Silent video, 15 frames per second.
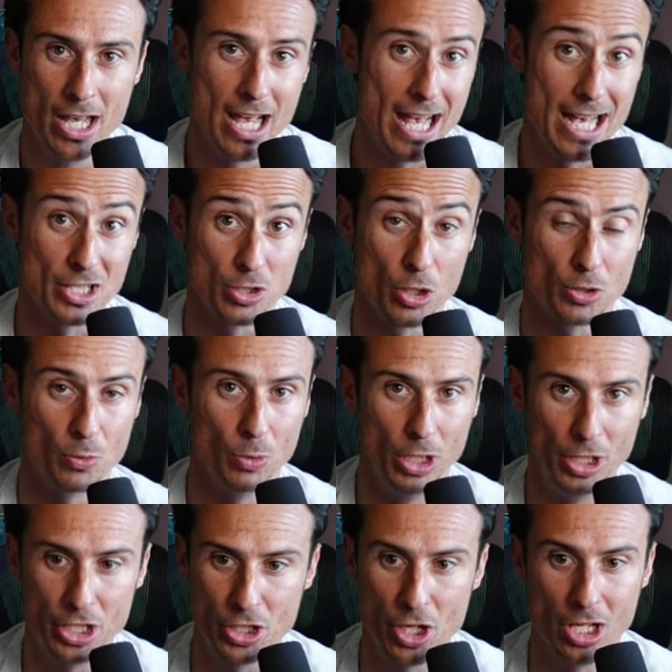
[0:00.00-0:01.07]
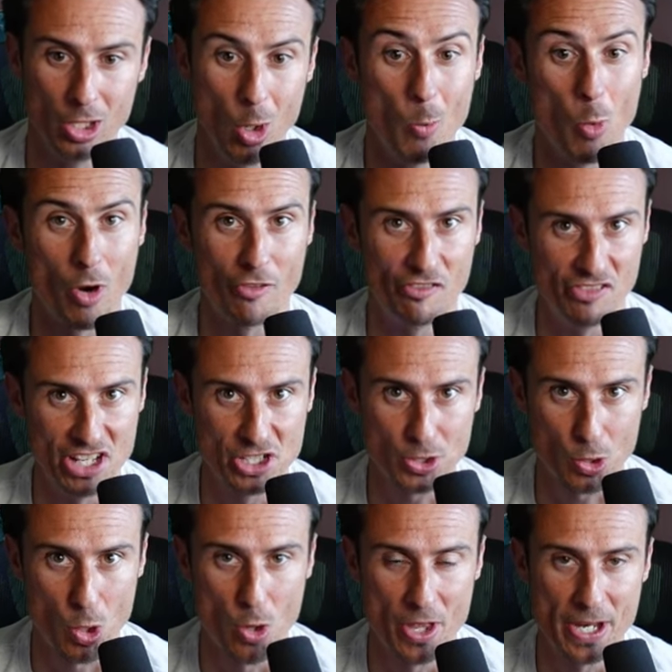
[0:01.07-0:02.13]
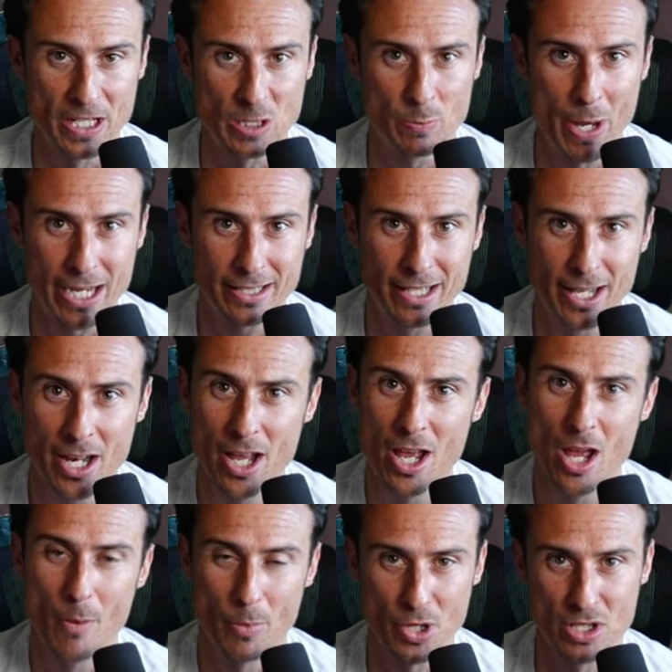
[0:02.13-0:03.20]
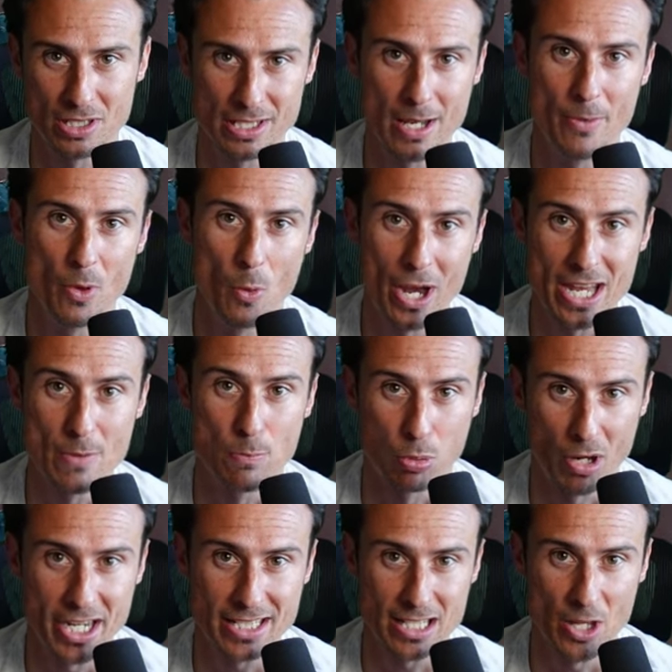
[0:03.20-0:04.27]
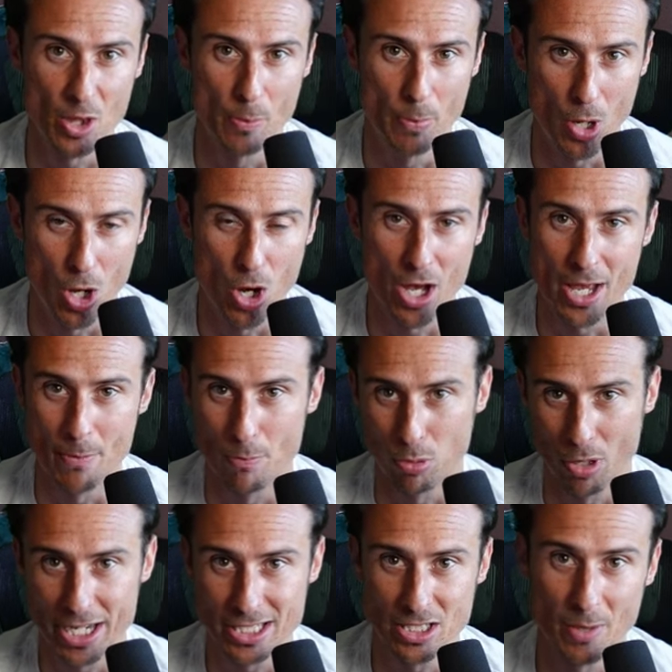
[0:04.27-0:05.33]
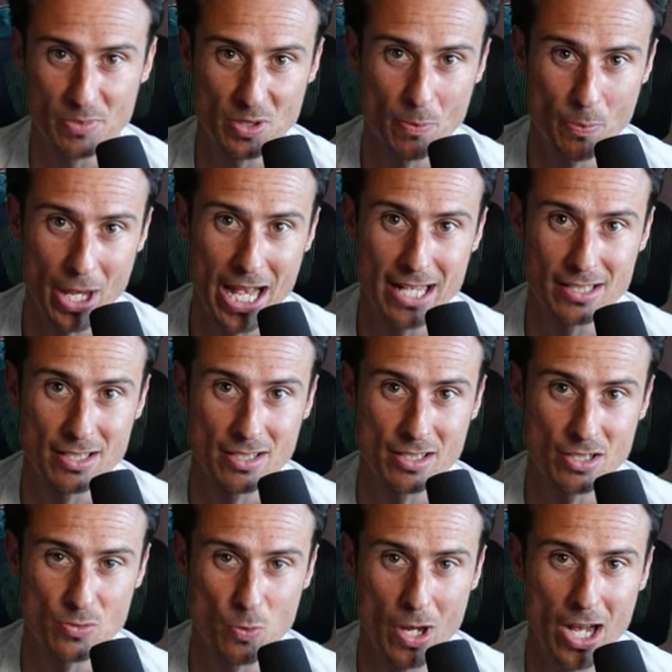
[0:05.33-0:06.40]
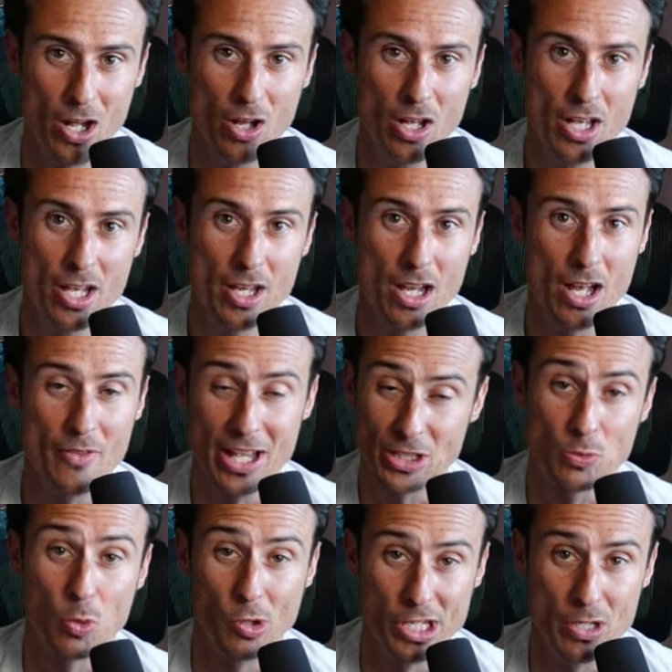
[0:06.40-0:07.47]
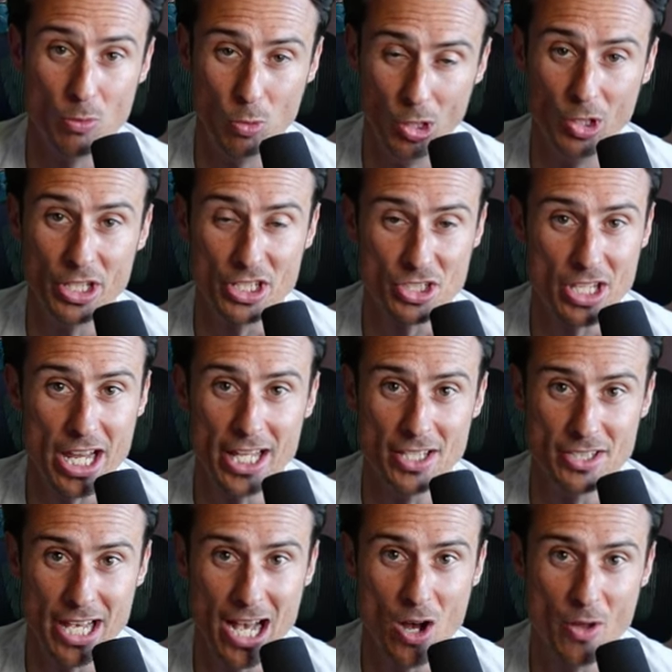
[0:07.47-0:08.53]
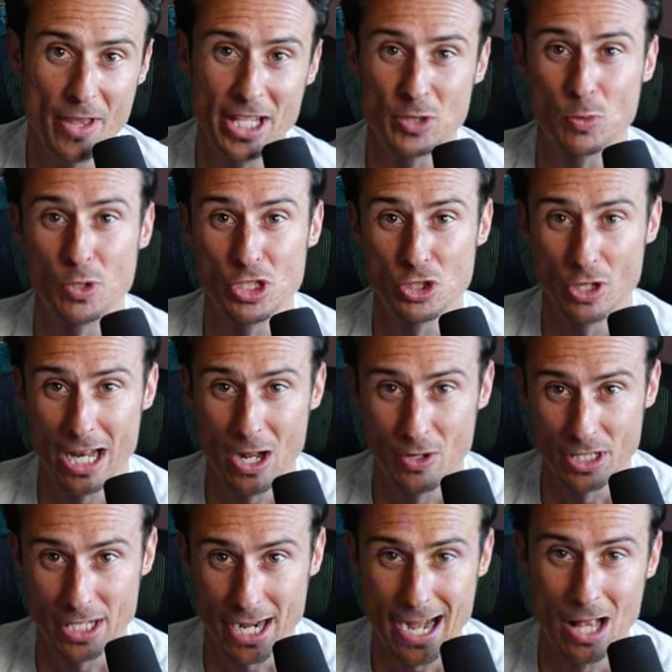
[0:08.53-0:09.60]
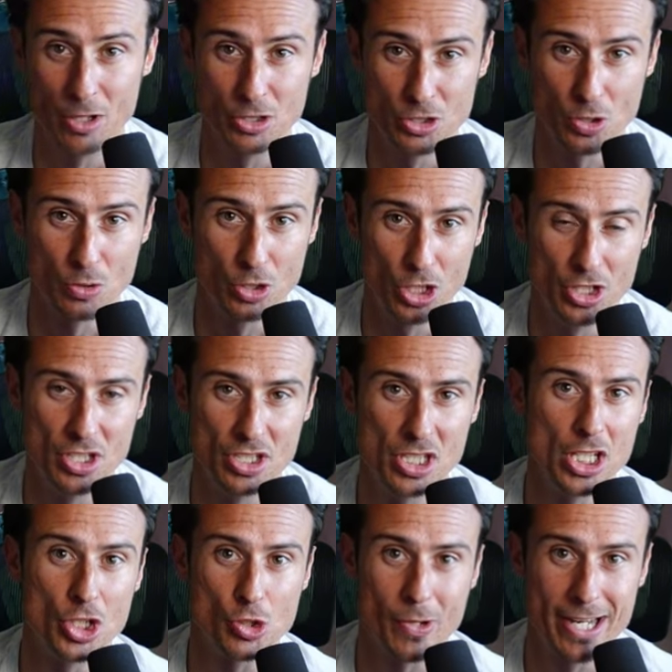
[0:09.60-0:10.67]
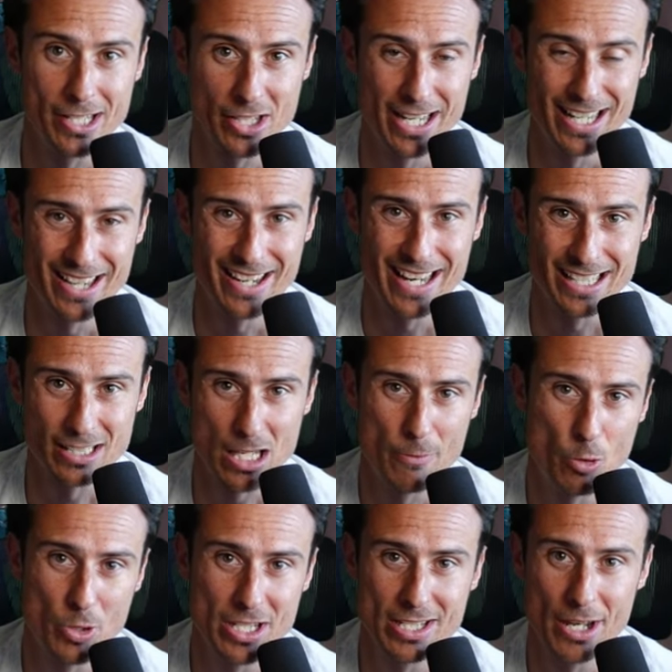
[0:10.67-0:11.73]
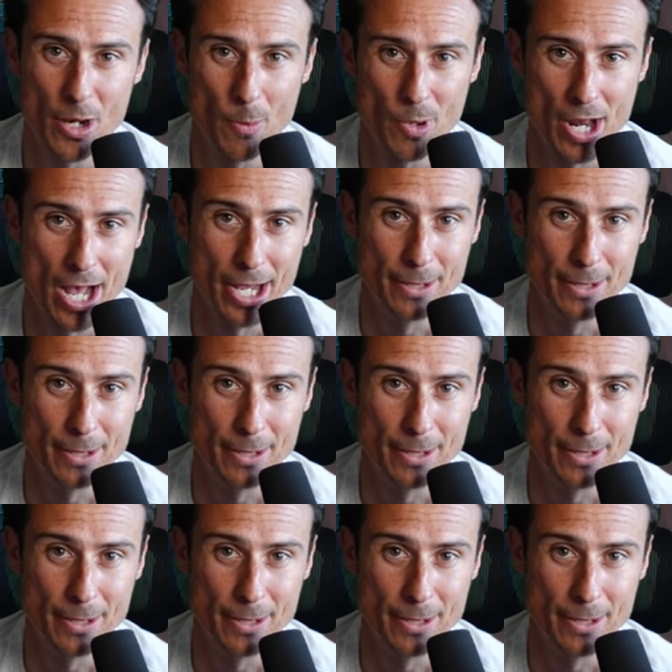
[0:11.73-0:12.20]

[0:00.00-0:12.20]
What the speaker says: has looked really good, a little more physical than expected. But you see him, the way he breaks on the ball and breaks up some passes as well. That's where he really stands out, and that's where he stood out in college. So good to see it translating to the next level. He's at number 9.